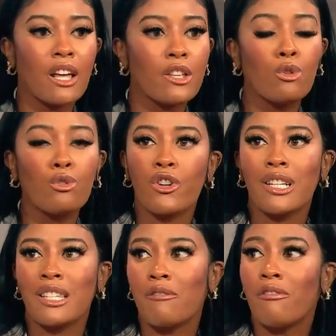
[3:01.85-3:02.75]

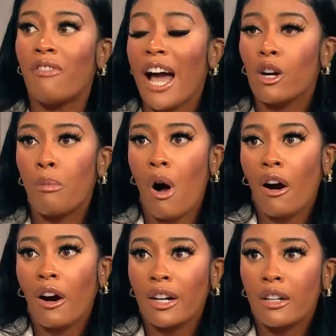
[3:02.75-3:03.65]
nutrients is a vital
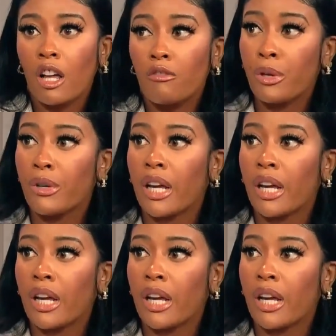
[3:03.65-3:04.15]
part of beauty.